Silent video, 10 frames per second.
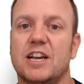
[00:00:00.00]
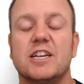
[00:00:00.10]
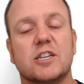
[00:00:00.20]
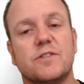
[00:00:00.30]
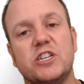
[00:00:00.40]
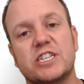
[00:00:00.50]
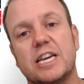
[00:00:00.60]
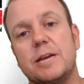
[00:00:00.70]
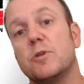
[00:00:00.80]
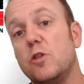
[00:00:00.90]
So if you just
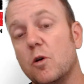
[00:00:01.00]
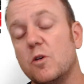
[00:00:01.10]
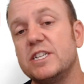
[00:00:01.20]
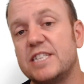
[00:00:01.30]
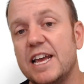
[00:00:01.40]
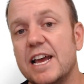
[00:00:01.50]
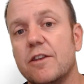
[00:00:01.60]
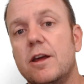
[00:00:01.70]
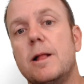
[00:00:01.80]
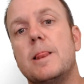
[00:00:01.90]
keep the noise down
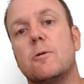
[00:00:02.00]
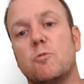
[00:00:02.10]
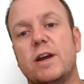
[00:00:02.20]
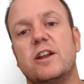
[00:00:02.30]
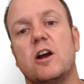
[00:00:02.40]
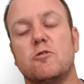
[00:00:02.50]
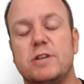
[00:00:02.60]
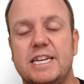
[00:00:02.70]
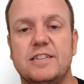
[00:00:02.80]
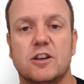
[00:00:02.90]
when
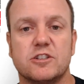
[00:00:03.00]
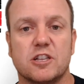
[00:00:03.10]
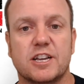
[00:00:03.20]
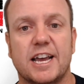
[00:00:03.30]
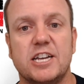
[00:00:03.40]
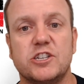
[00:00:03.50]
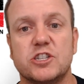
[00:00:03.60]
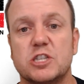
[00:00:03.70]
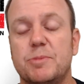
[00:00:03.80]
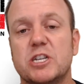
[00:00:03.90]
in those locations,
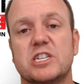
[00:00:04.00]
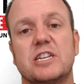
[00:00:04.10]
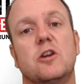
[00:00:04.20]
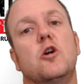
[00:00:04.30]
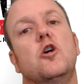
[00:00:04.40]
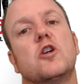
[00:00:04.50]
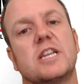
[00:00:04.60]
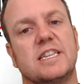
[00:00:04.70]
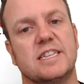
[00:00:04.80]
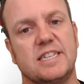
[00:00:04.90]
especially early
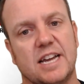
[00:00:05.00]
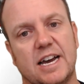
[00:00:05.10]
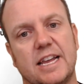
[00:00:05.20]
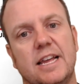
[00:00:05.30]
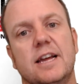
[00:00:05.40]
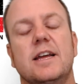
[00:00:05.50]
in the day,